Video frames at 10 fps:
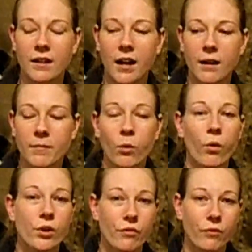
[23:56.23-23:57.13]
a
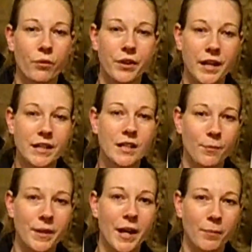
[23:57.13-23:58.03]
wonderful thing to
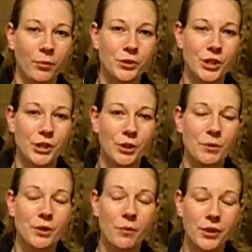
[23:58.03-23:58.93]
be able to do.
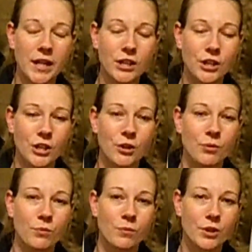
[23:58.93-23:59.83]
So thank
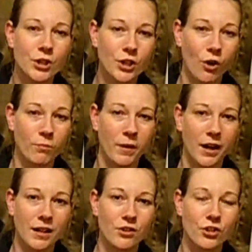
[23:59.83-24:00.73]
you so
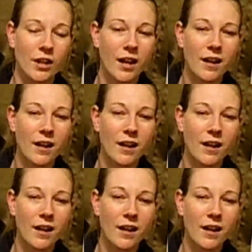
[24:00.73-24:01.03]
much,